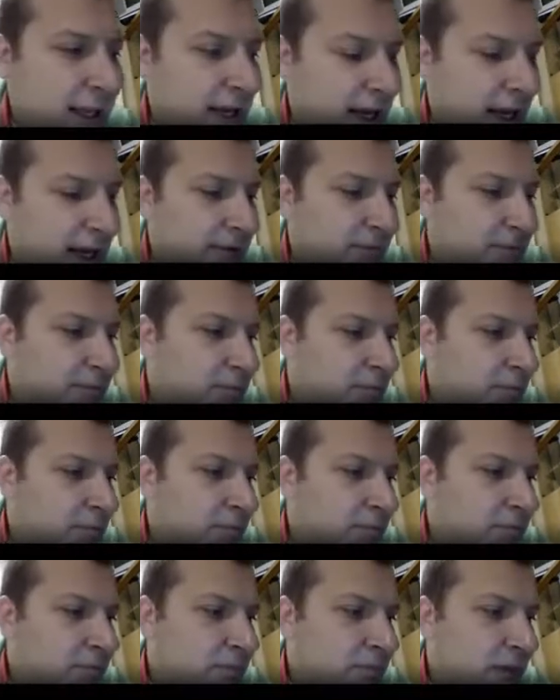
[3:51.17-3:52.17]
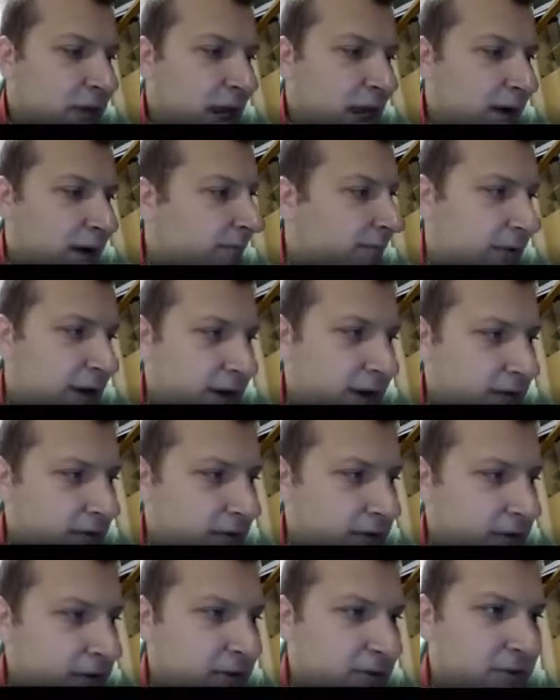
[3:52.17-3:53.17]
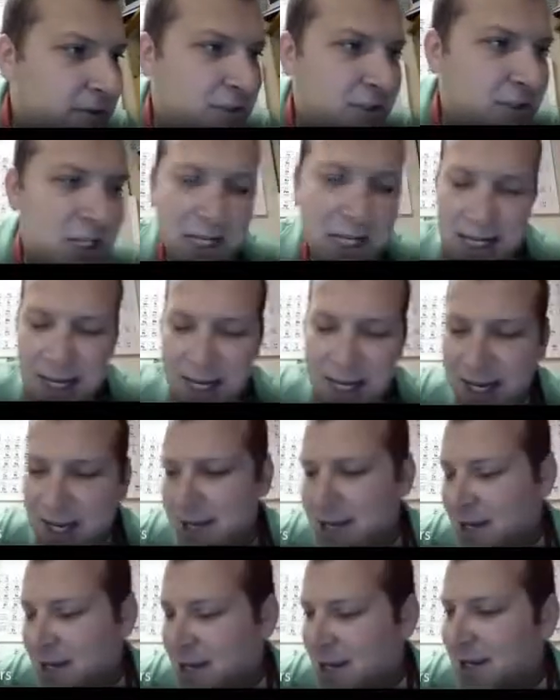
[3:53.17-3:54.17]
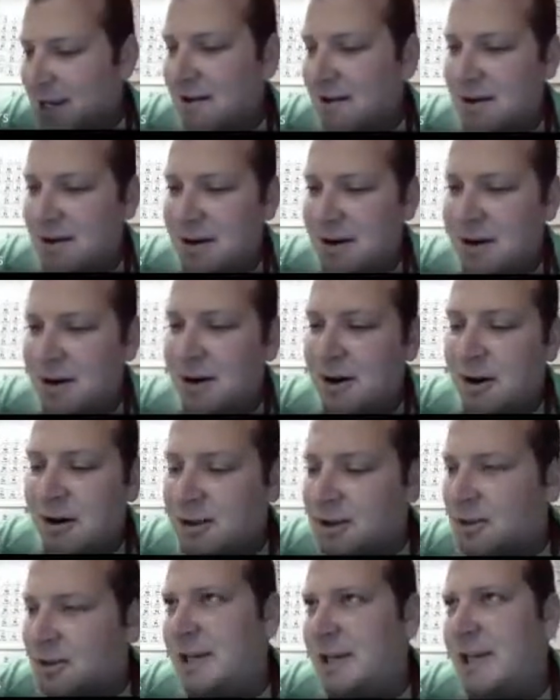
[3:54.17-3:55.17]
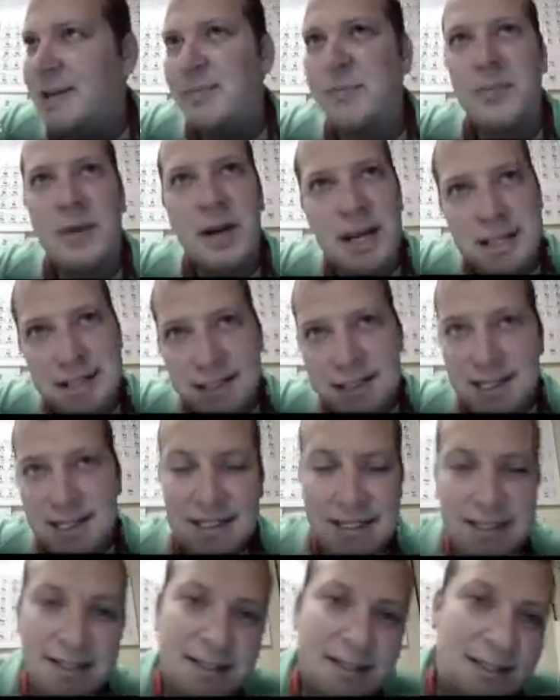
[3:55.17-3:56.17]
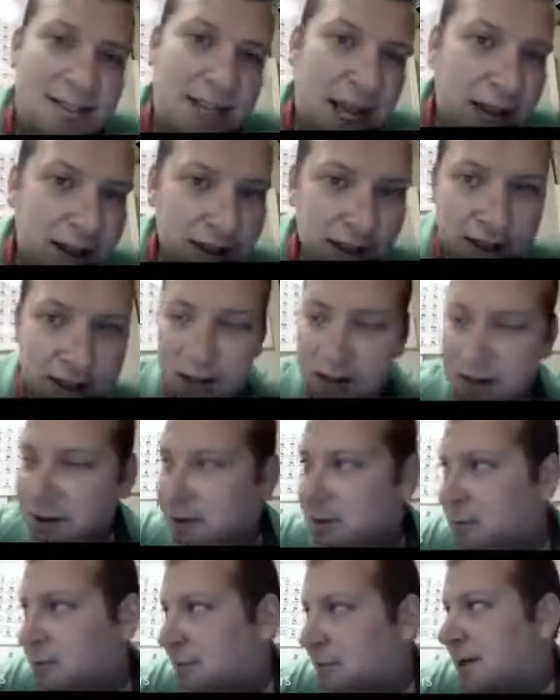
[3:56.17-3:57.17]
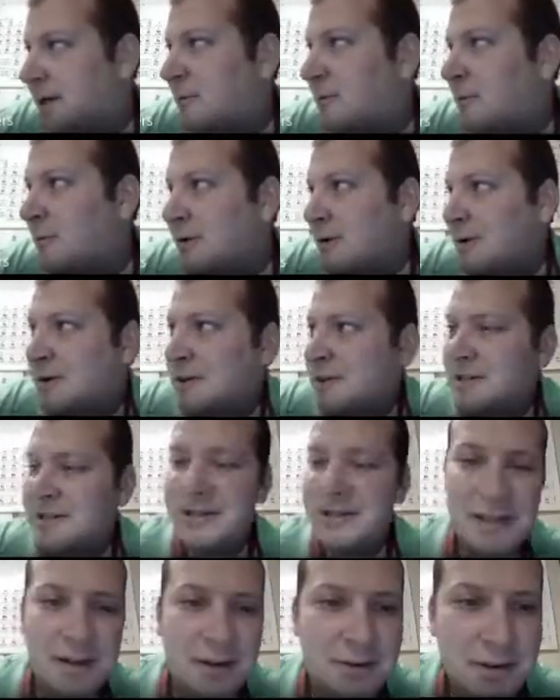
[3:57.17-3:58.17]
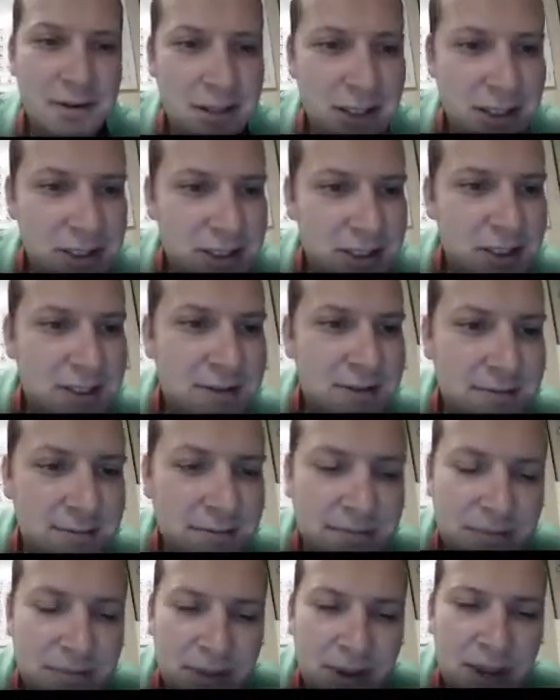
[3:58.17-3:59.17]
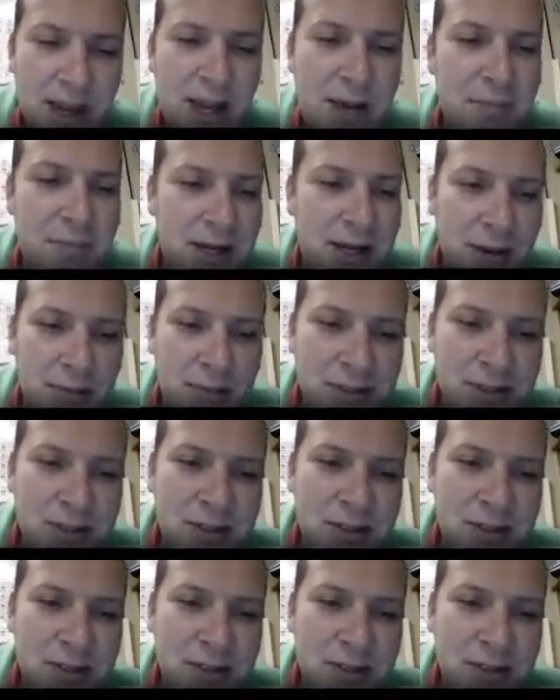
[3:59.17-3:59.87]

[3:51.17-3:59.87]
um, Alfredo noodles, chicken, uh, all you can eat breadsticks and salad. Oh my word, it's so delicious. Uh, my number